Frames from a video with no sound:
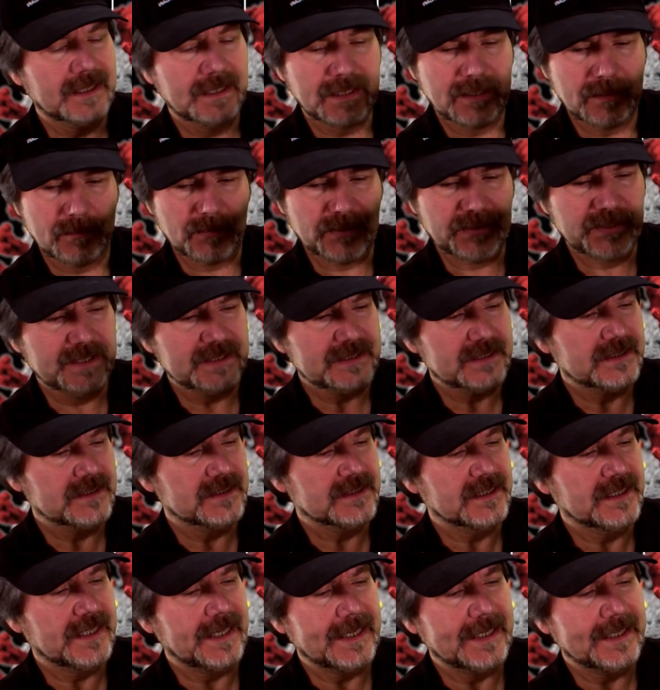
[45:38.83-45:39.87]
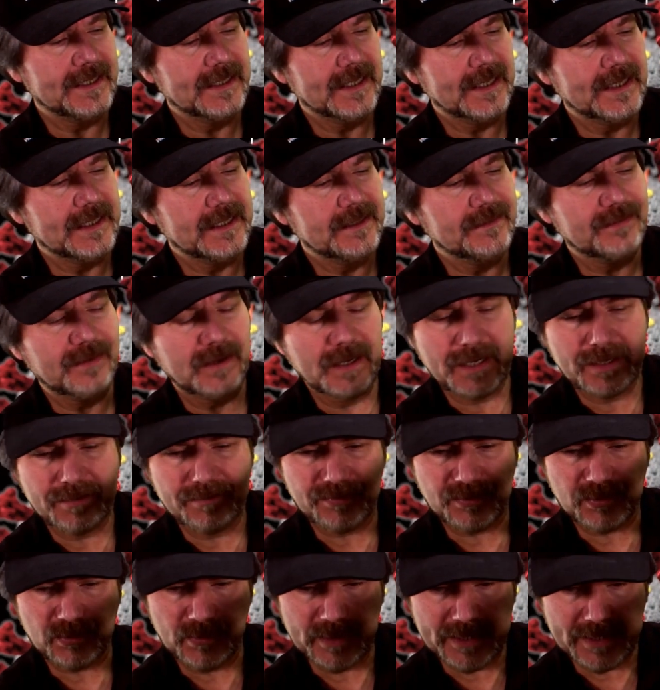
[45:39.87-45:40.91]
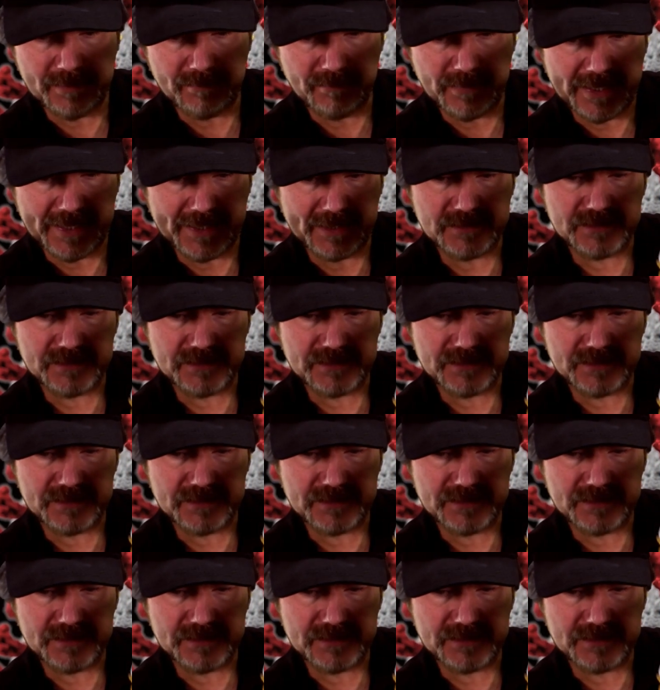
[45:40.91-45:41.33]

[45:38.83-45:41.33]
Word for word: But this is an N ninety-five three M mask.